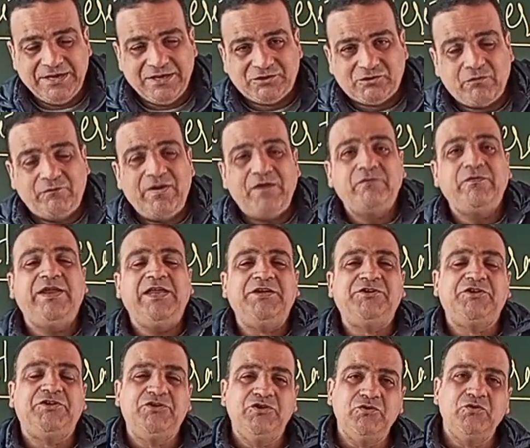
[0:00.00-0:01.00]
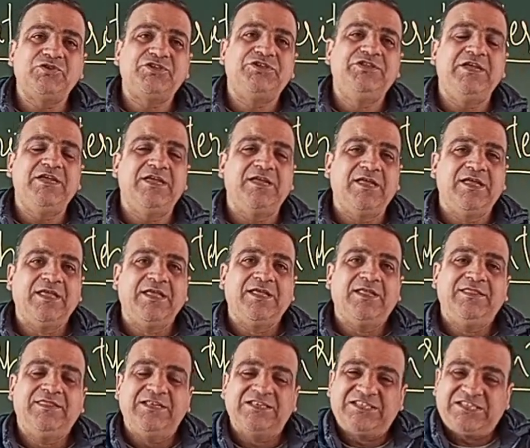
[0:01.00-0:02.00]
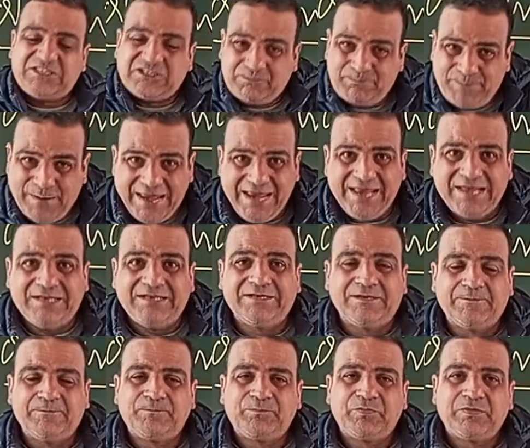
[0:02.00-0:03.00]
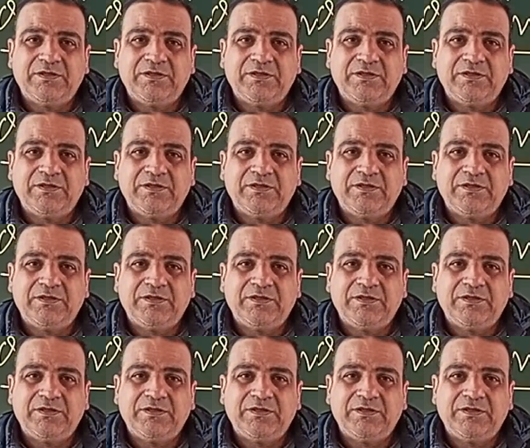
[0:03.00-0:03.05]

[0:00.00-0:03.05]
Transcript: So when we introduce the spin